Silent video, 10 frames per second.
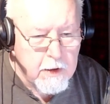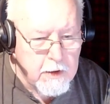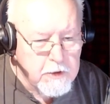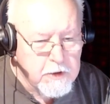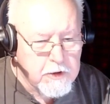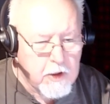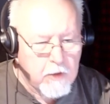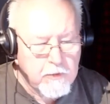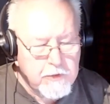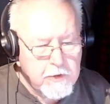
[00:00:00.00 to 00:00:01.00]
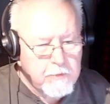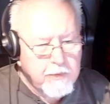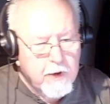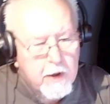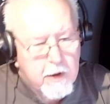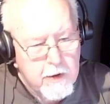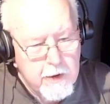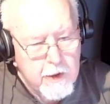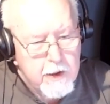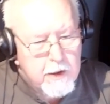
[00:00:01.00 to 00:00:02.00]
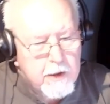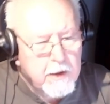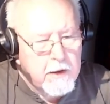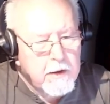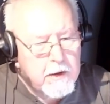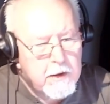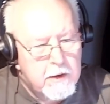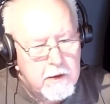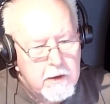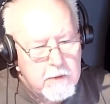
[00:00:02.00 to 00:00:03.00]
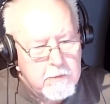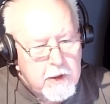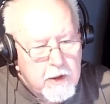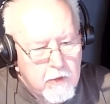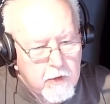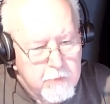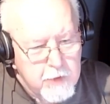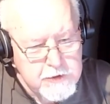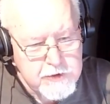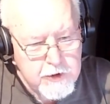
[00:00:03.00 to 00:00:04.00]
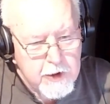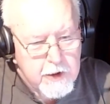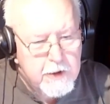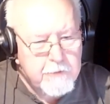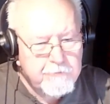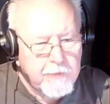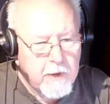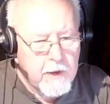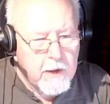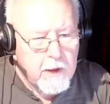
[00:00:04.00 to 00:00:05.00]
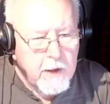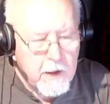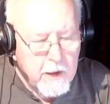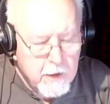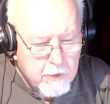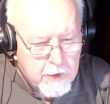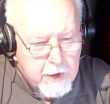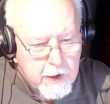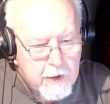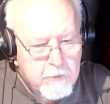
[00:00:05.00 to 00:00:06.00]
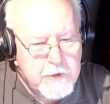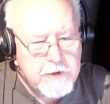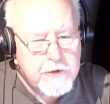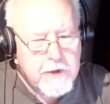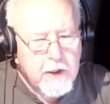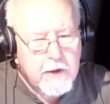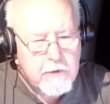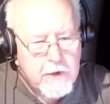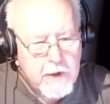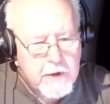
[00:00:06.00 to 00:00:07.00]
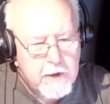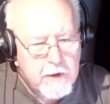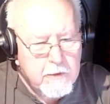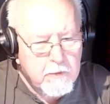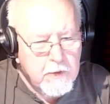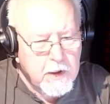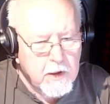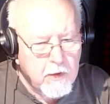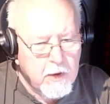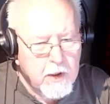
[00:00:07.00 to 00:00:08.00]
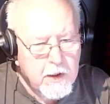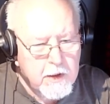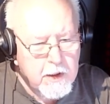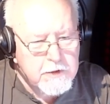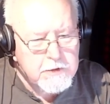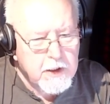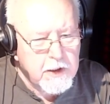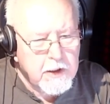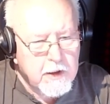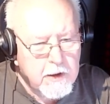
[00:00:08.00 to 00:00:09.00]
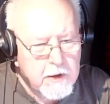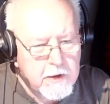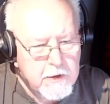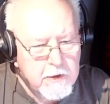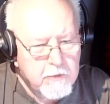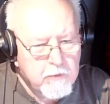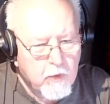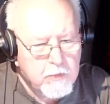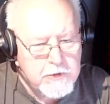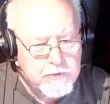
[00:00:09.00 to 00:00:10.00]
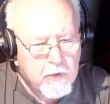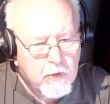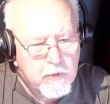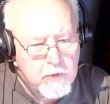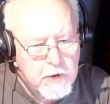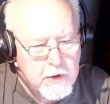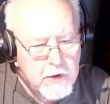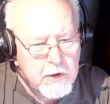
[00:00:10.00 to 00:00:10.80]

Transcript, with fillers: just close in prayer and uh, may the Lord bless your day. Lord, again, we just thank you that uh, we can look at things like uh, the Romans Road and